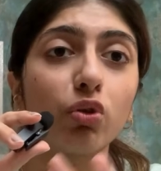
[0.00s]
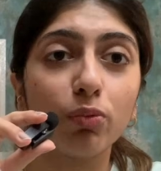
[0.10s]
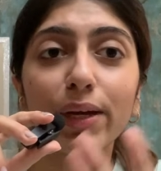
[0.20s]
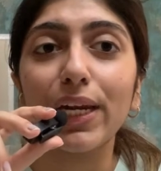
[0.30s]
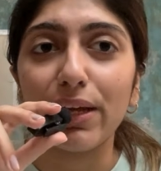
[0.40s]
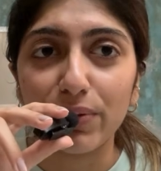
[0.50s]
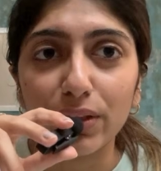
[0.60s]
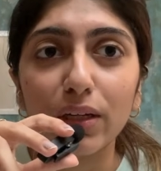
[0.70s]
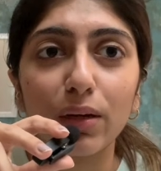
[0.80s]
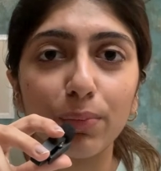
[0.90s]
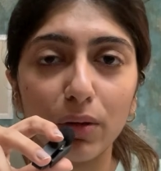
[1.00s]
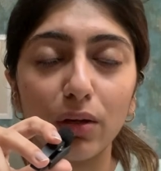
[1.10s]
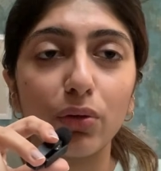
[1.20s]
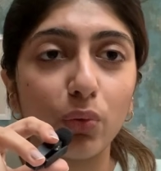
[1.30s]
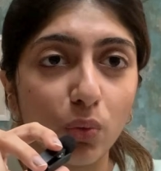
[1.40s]
through my 11th cup
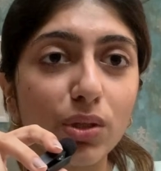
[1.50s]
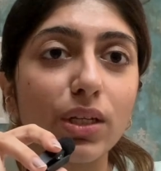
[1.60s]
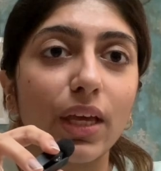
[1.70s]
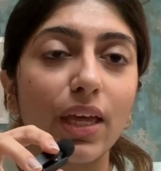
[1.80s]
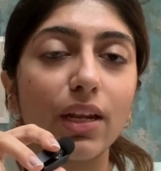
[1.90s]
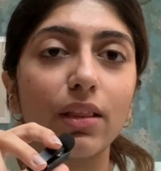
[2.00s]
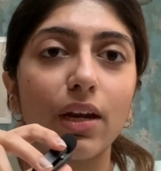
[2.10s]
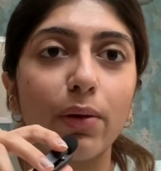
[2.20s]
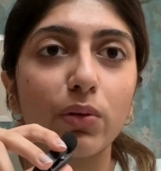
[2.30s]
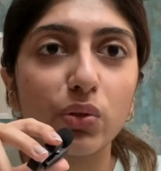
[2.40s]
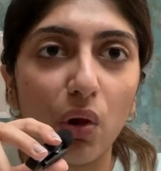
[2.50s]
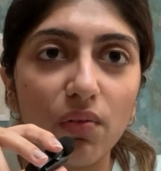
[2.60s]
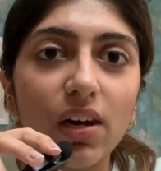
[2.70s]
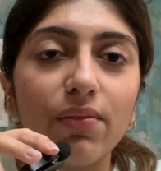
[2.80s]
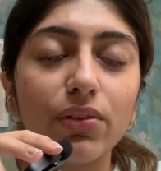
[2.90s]
notes again, and then I would
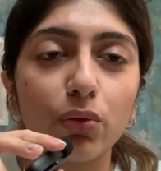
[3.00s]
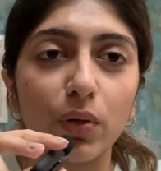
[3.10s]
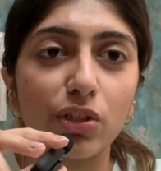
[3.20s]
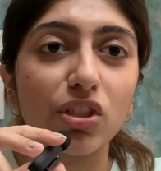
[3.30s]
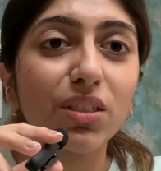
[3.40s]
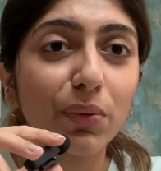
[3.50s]
solve 11th questions,